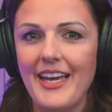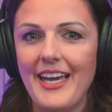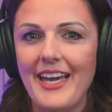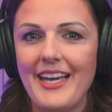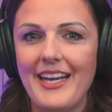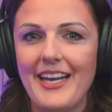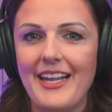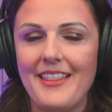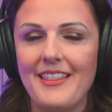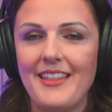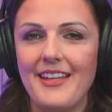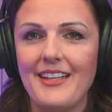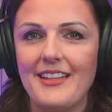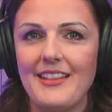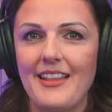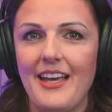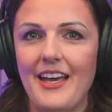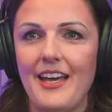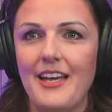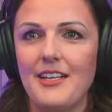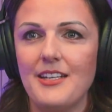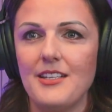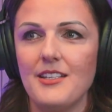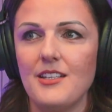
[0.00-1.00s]
And I think
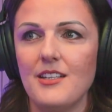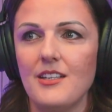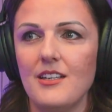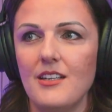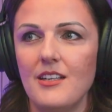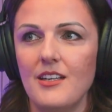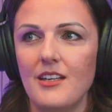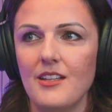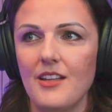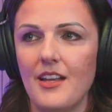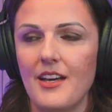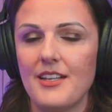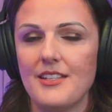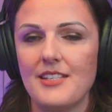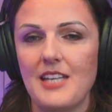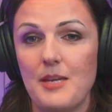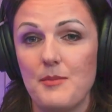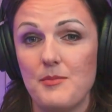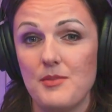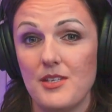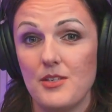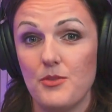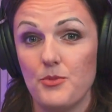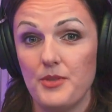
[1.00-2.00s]
that a lot of
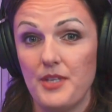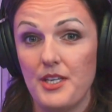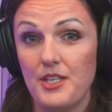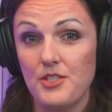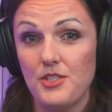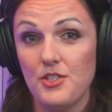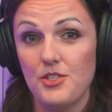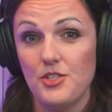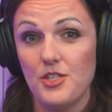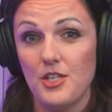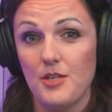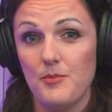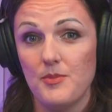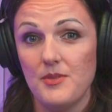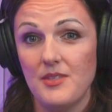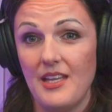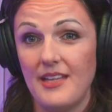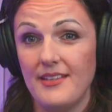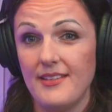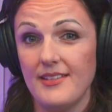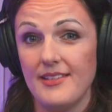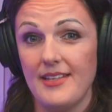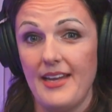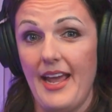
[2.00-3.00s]
times in relationships
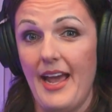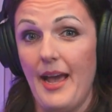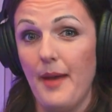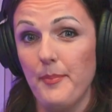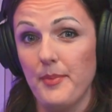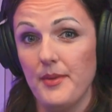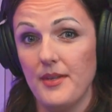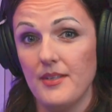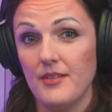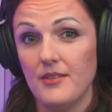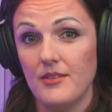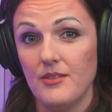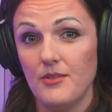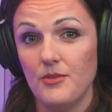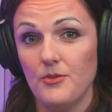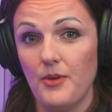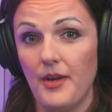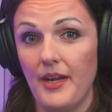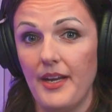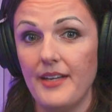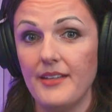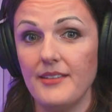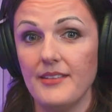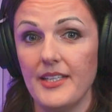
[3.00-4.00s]
that doesn't happen,
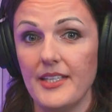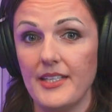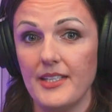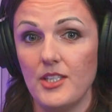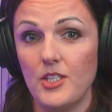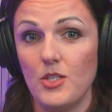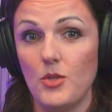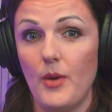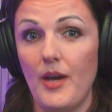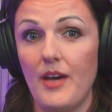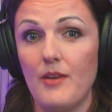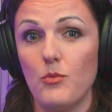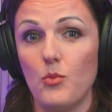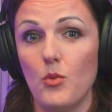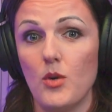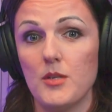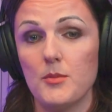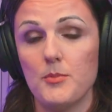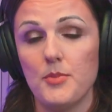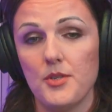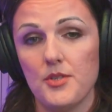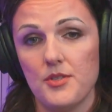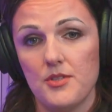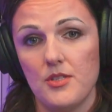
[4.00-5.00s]
right? Like you have one
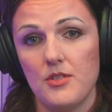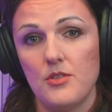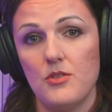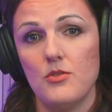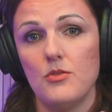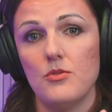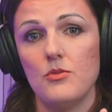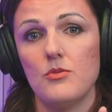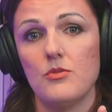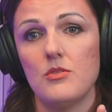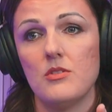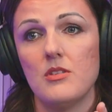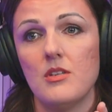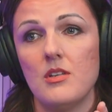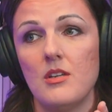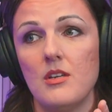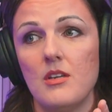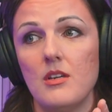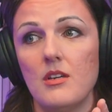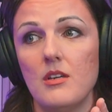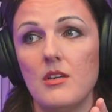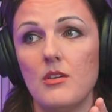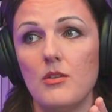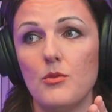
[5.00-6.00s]
person who's
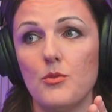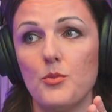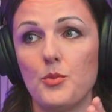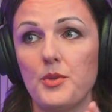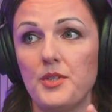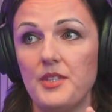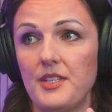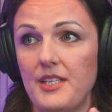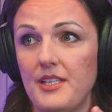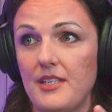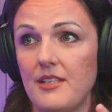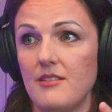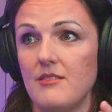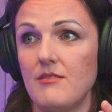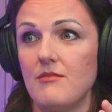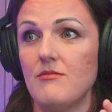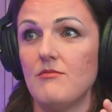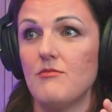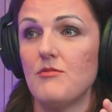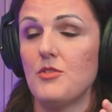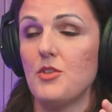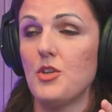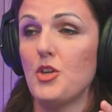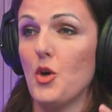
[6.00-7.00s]
really
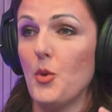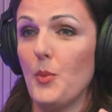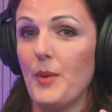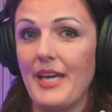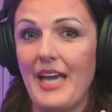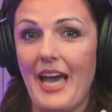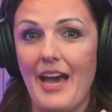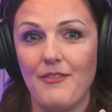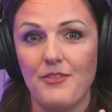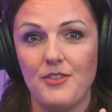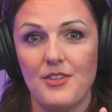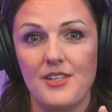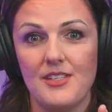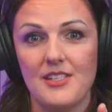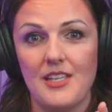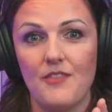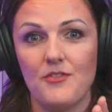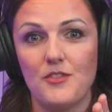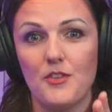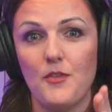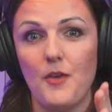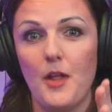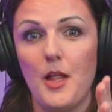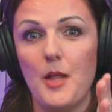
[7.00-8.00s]
going after the self
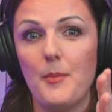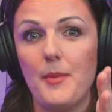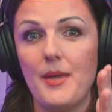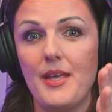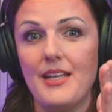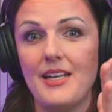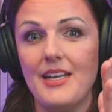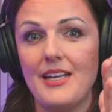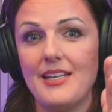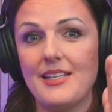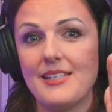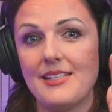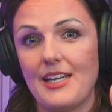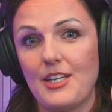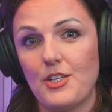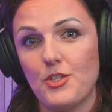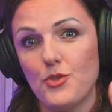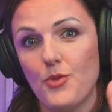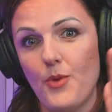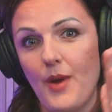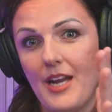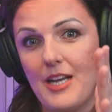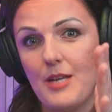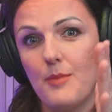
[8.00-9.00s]
development and is like
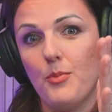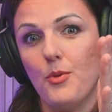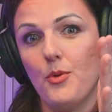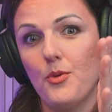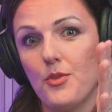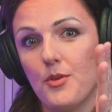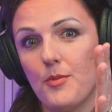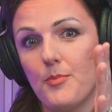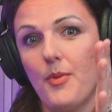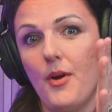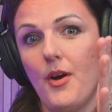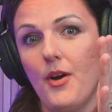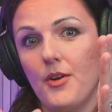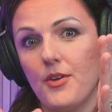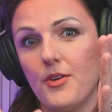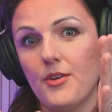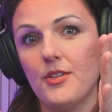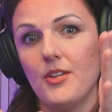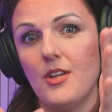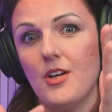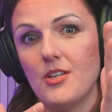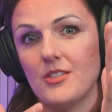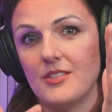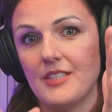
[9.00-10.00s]
trying to pull their partner
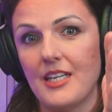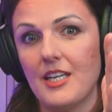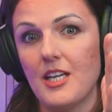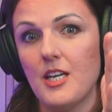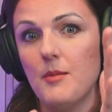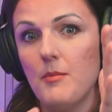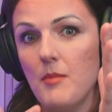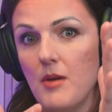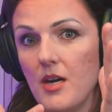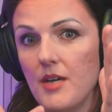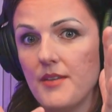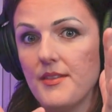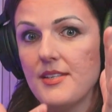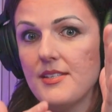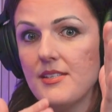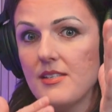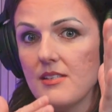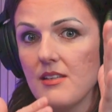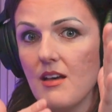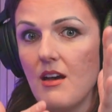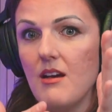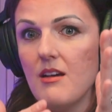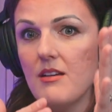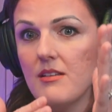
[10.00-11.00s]
along, like, come on, this
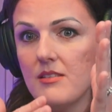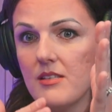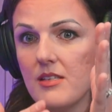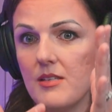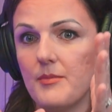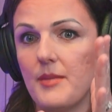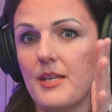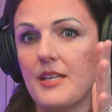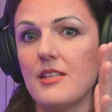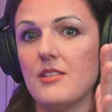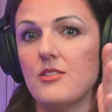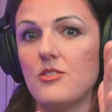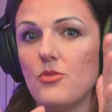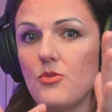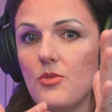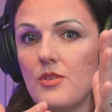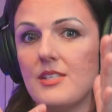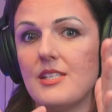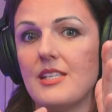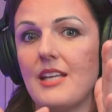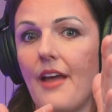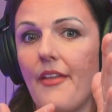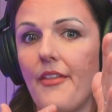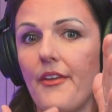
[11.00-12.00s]
is awesome. Like, let's do this
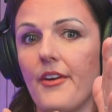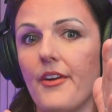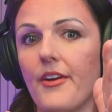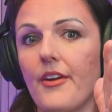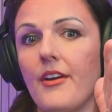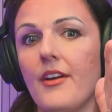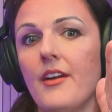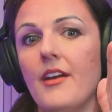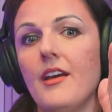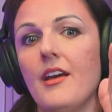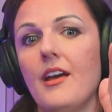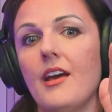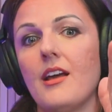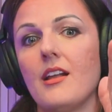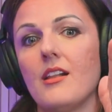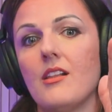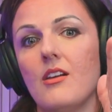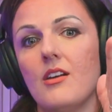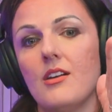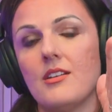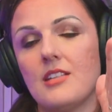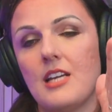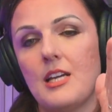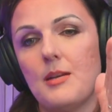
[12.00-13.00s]
together. And a
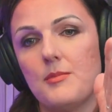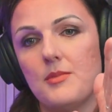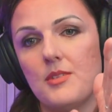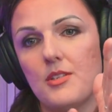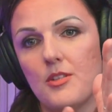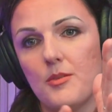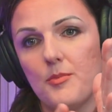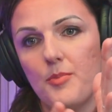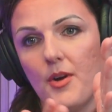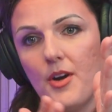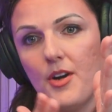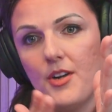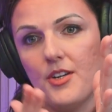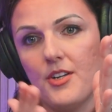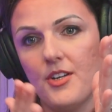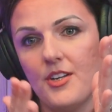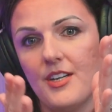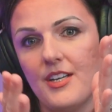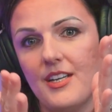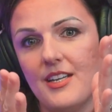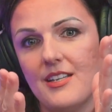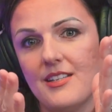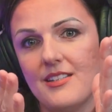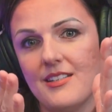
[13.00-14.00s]
lot of times the other partner
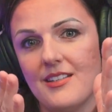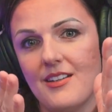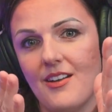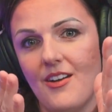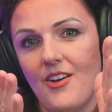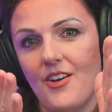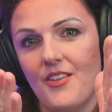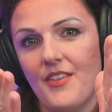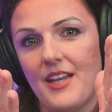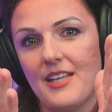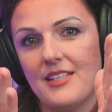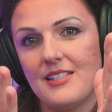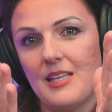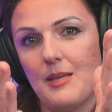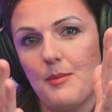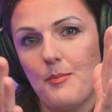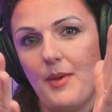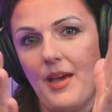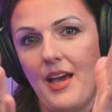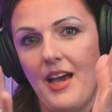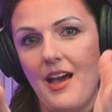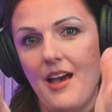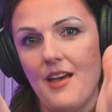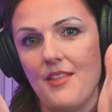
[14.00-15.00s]
isn't on that same
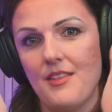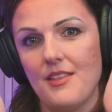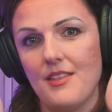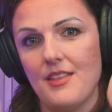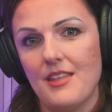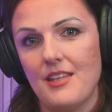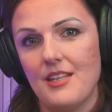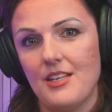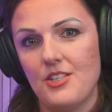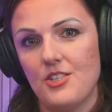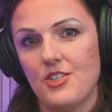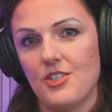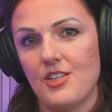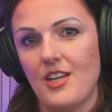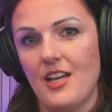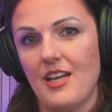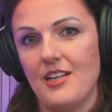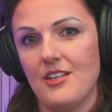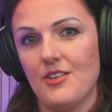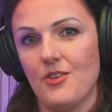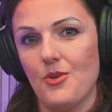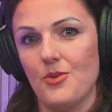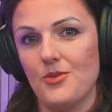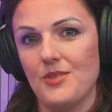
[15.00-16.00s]
path. And then it just
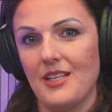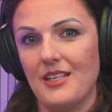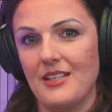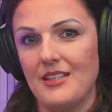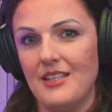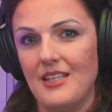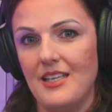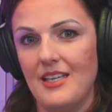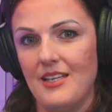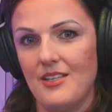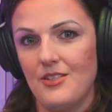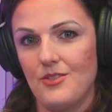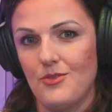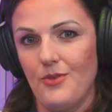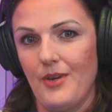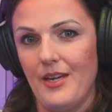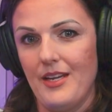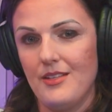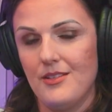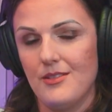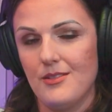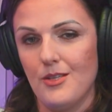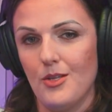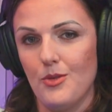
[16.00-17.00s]
kind of goes like this,
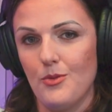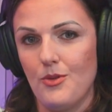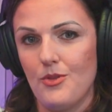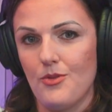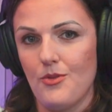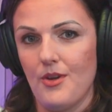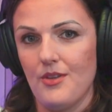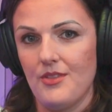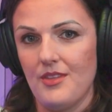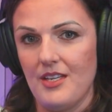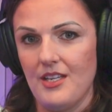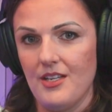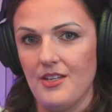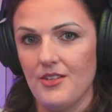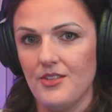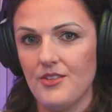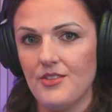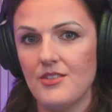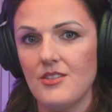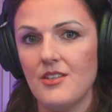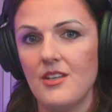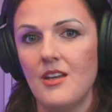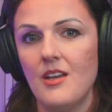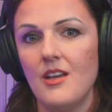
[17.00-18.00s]
right? Slowly throughout the
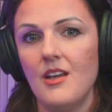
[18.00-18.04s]
years.